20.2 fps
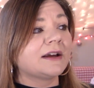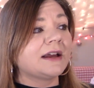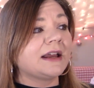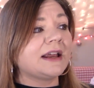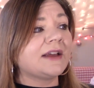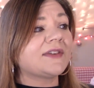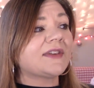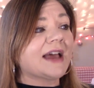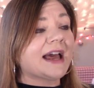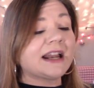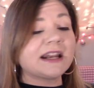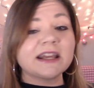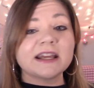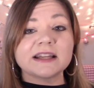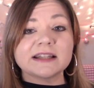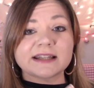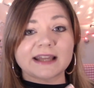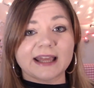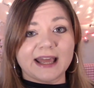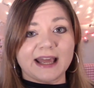is any
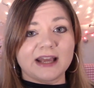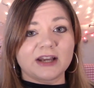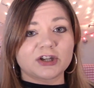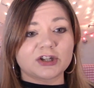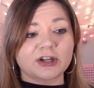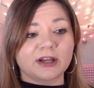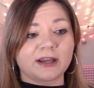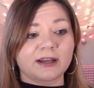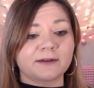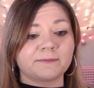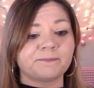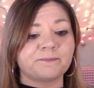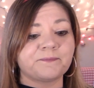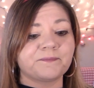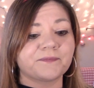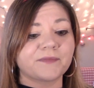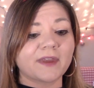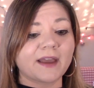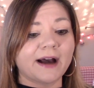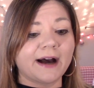indication,
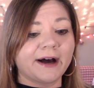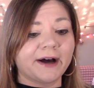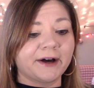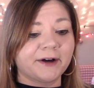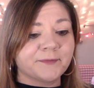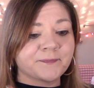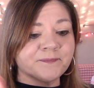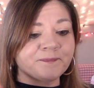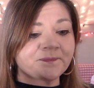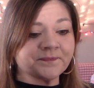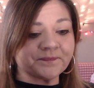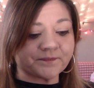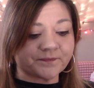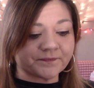um,